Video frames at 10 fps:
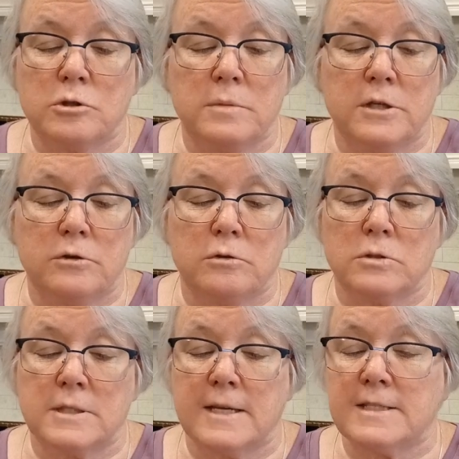to be
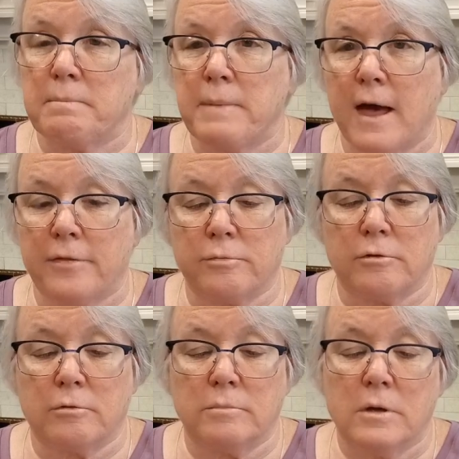used as the
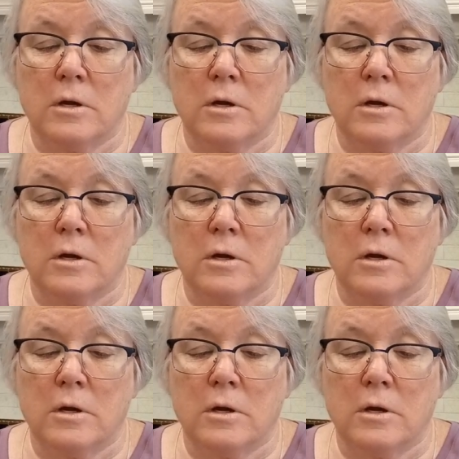bathroom,